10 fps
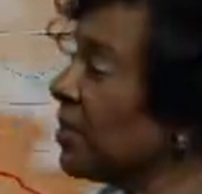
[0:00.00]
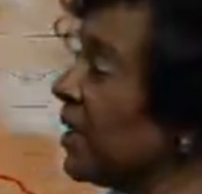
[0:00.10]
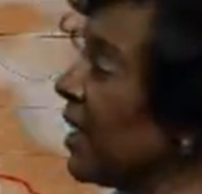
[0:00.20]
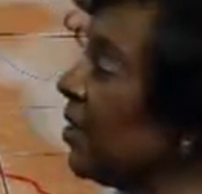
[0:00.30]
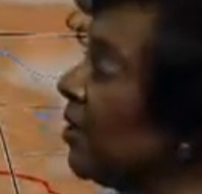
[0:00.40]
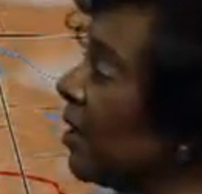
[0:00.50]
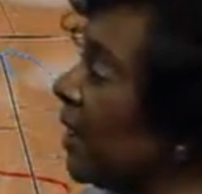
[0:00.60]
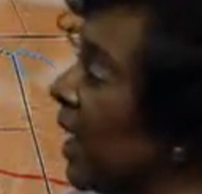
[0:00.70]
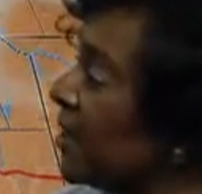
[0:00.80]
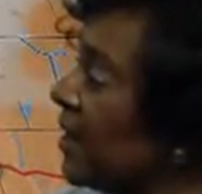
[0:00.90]
we take a look
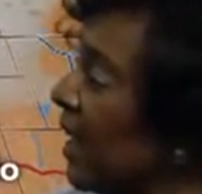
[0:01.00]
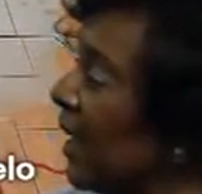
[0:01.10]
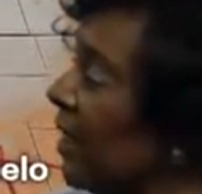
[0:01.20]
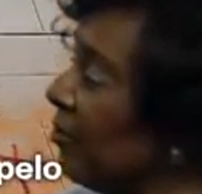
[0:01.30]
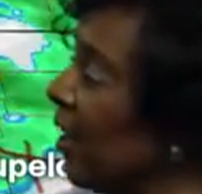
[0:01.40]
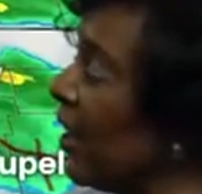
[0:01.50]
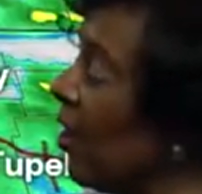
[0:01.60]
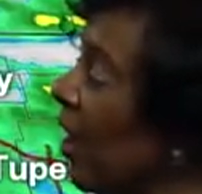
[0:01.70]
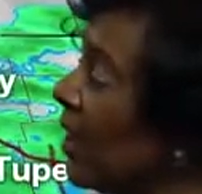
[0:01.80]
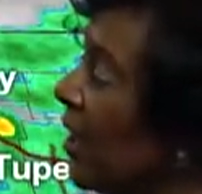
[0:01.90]
at our satellite
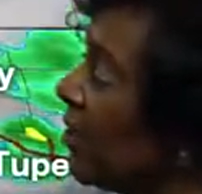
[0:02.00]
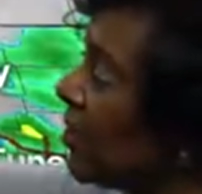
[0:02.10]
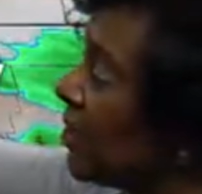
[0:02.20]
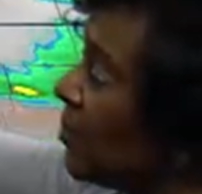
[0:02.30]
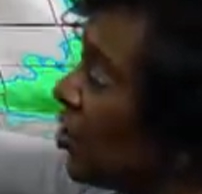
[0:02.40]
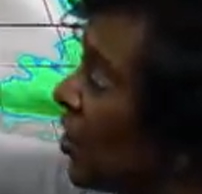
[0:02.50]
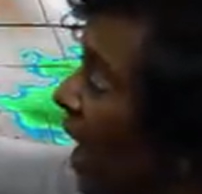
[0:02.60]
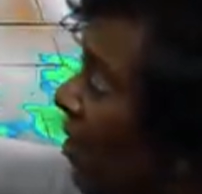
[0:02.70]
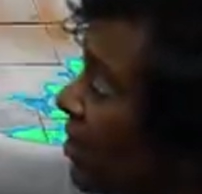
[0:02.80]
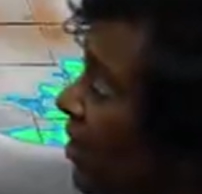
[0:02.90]
radar, there are some
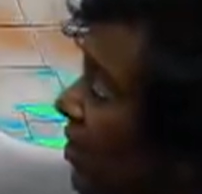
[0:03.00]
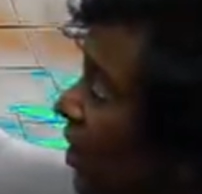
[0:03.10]
showers and